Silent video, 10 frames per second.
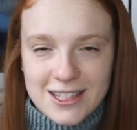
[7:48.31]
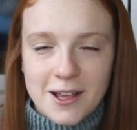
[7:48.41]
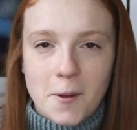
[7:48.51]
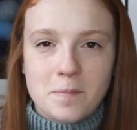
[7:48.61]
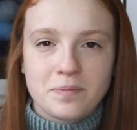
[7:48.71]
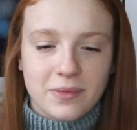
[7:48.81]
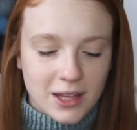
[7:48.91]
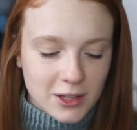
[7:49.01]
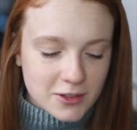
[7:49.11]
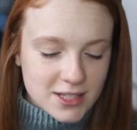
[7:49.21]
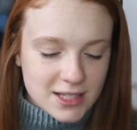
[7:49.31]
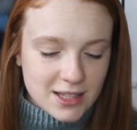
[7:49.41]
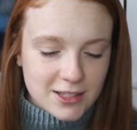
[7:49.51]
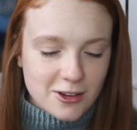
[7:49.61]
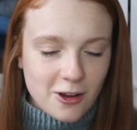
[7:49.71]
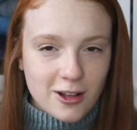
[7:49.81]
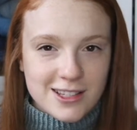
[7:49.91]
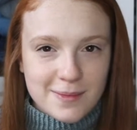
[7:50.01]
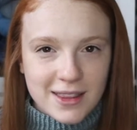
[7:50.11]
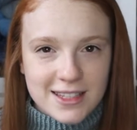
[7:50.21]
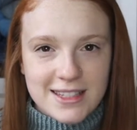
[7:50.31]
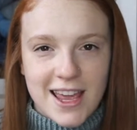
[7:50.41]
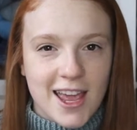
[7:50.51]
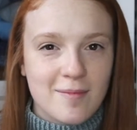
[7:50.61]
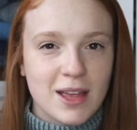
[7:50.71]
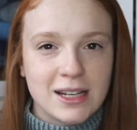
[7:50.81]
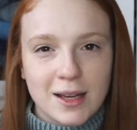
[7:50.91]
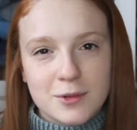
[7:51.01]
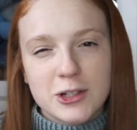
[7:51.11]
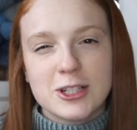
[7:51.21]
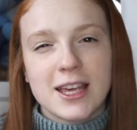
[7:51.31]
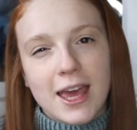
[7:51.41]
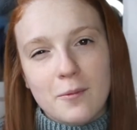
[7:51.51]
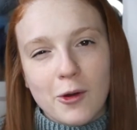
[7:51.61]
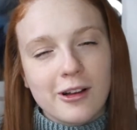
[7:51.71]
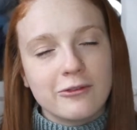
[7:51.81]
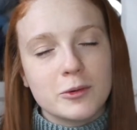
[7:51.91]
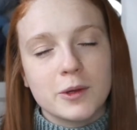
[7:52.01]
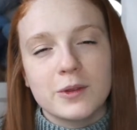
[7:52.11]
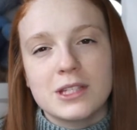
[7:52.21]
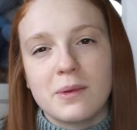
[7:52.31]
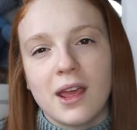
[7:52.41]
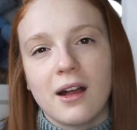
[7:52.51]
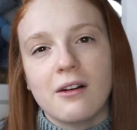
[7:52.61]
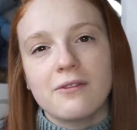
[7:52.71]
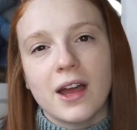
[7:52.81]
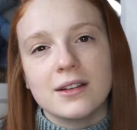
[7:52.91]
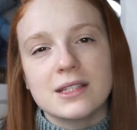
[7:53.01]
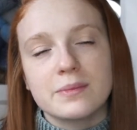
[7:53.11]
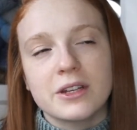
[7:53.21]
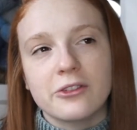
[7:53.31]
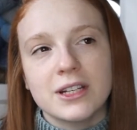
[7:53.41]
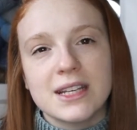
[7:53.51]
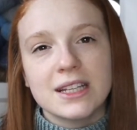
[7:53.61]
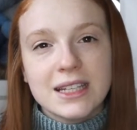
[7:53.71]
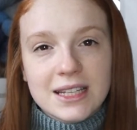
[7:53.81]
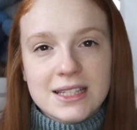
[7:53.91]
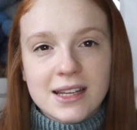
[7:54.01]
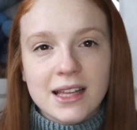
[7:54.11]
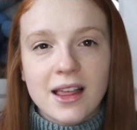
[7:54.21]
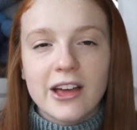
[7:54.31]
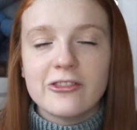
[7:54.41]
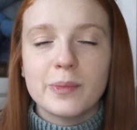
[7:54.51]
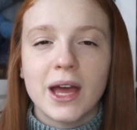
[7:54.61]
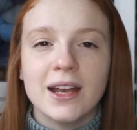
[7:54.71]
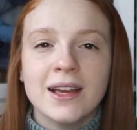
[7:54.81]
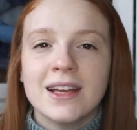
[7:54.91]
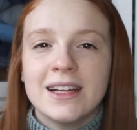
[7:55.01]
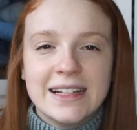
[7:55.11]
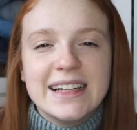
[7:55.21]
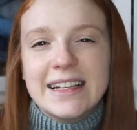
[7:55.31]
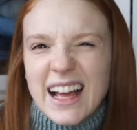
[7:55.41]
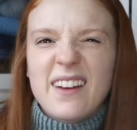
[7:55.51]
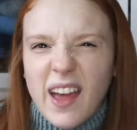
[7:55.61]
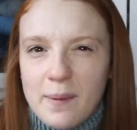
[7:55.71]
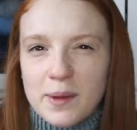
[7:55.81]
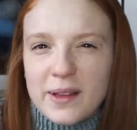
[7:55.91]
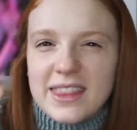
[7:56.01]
So you'll see these are all spun the same, and I'm sure as I get more comfortable with spinning, I'll find some different techniques that I love, but I'm happy with